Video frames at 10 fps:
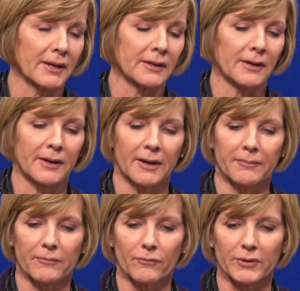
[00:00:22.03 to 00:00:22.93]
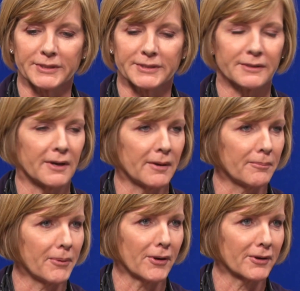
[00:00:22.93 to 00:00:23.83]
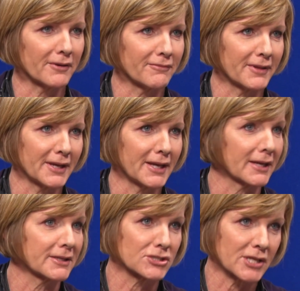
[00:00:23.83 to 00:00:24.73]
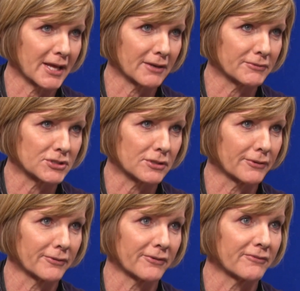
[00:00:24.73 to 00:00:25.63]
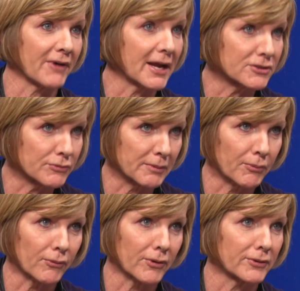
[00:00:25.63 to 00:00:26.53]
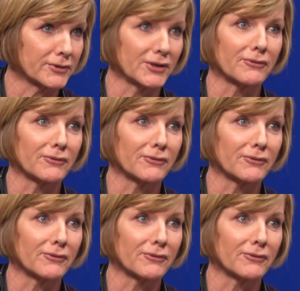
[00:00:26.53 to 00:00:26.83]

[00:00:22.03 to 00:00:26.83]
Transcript: I was a part of the English Language Learner Advisory Board.